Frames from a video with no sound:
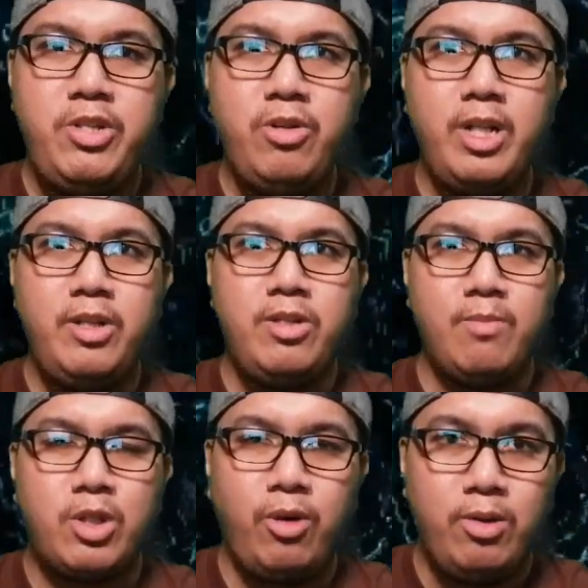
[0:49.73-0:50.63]
Be sure that you
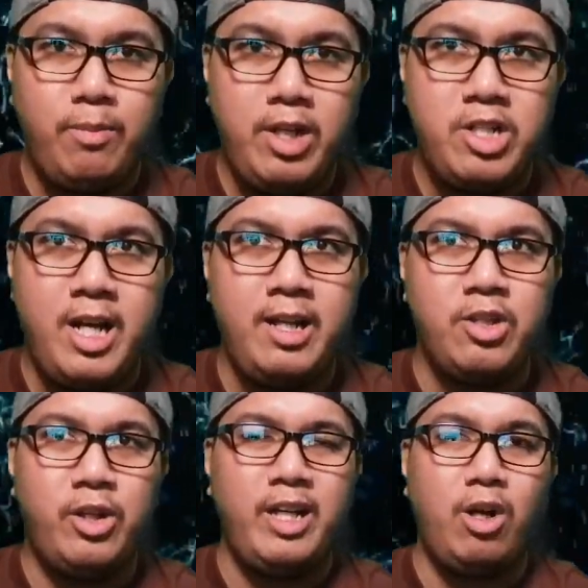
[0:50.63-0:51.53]
subscribe to my
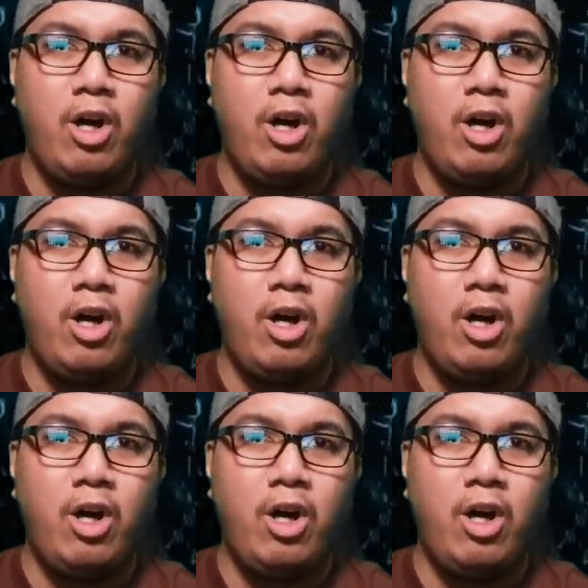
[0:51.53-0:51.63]
channel to get